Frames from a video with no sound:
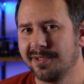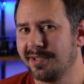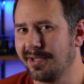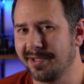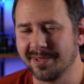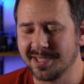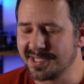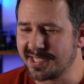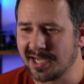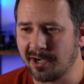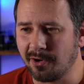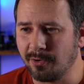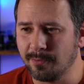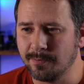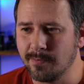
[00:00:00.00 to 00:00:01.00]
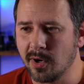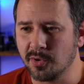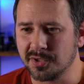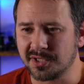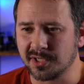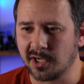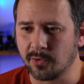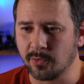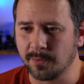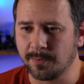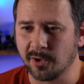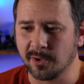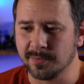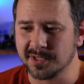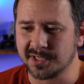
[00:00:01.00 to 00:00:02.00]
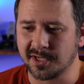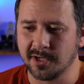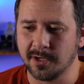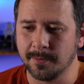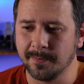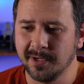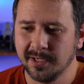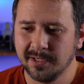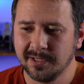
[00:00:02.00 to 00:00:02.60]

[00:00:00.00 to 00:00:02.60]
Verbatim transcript: Uh, that's how most Acqua di Parmas come.